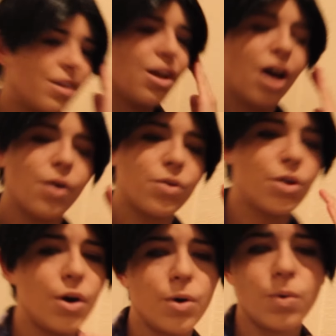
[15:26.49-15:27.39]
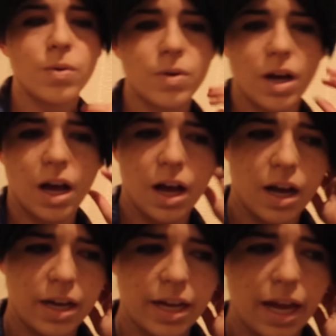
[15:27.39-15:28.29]
No.
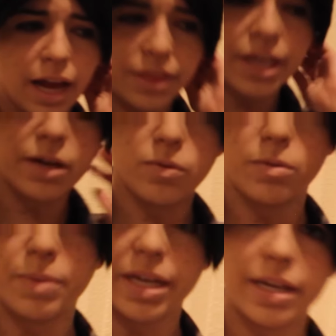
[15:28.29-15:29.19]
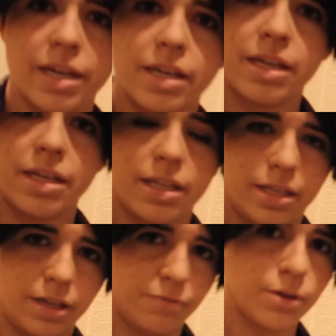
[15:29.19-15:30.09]
I think it would be
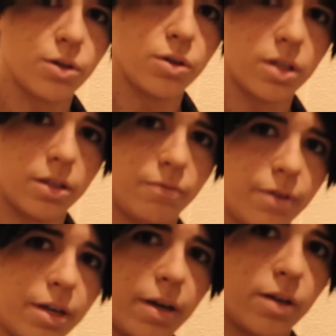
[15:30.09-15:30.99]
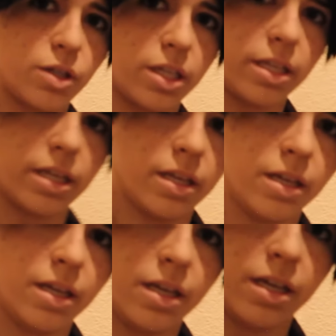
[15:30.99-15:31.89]
difficult to figure out just
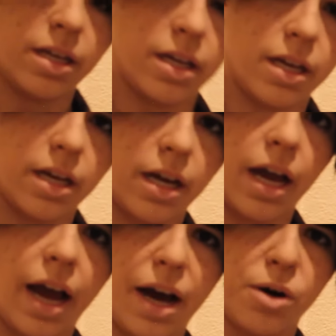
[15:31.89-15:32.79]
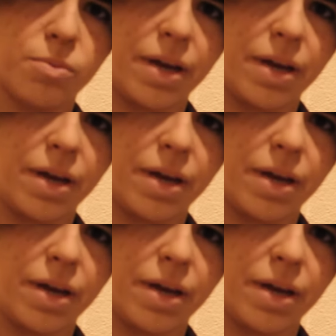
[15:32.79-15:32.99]
how